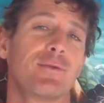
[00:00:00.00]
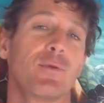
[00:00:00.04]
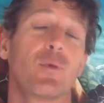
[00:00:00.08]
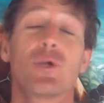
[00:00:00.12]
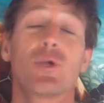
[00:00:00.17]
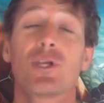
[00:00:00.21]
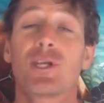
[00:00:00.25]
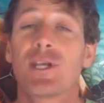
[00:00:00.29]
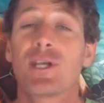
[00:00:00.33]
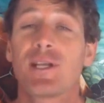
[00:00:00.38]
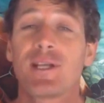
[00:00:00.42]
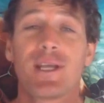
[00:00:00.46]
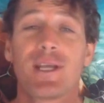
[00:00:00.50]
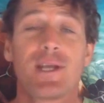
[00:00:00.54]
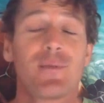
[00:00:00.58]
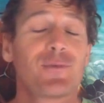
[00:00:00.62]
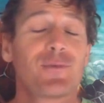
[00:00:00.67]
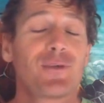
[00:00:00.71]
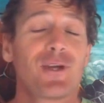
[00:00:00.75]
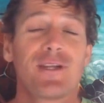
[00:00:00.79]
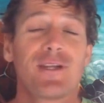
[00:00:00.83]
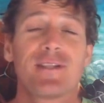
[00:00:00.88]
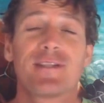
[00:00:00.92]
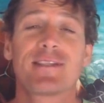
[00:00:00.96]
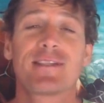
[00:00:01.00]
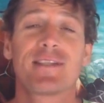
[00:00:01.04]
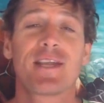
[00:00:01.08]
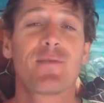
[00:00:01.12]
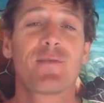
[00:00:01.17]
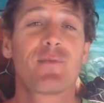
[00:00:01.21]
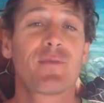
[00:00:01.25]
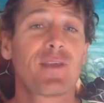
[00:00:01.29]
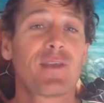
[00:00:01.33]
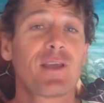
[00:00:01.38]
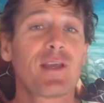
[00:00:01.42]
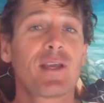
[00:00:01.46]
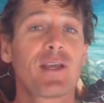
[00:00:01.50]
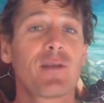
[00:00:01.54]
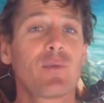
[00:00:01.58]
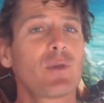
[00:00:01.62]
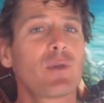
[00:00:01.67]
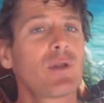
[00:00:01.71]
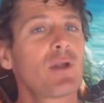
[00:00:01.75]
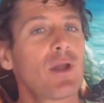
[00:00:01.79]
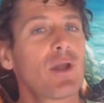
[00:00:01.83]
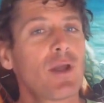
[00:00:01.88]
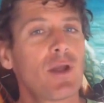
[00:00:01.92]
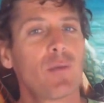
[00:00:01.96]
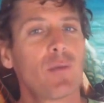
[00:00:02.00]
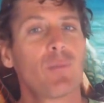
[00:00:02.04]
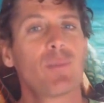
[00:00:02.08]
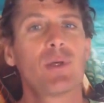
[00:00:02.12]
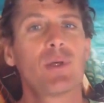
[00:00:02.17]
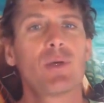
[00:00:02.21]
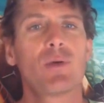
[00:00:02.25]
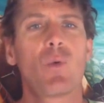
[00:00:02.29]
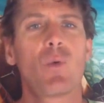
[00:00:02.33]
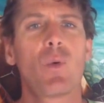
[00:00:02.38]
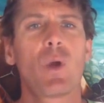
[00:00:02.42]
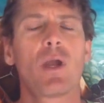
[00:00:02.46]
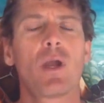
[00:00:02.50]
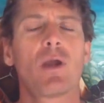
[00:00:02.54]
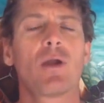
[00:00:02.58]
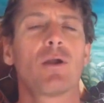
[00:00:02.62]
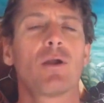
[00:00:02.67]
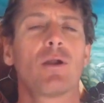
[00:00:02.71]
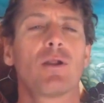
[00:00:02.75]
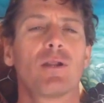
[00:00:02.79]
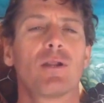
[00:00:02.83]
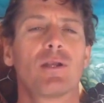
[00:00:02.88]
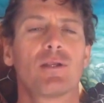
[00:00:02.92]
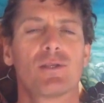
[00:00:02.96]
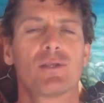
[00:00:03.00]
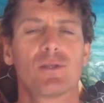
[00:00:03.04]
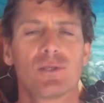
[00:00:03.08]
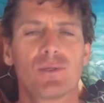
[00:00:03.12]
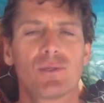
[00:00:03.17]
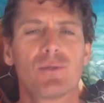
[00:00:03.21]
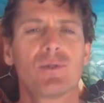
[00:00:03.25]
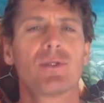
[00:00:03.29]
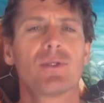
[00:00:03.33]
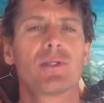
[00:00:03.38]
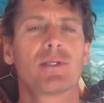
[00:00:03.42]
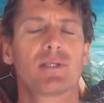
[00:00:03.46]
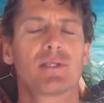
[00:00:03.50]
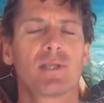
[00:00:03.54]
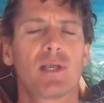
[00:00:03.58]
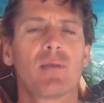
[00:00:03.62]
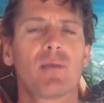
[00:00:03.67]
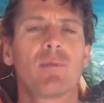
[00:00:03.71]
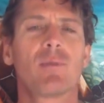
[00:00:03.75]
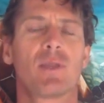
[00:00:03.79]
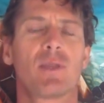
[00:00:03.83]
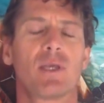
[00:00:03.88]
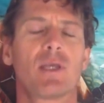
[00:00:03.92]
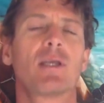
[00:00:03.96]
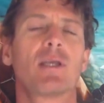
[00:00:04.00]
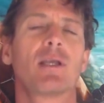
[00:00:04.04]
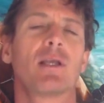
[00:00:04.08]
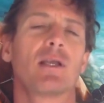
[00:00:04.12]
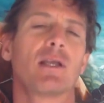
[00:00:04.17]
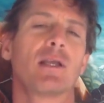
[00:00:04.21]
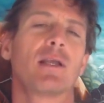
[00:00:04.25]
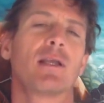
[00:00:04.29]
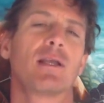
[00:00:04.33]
Or you can keep trying the same thing, but be aware that you're doing the same thing.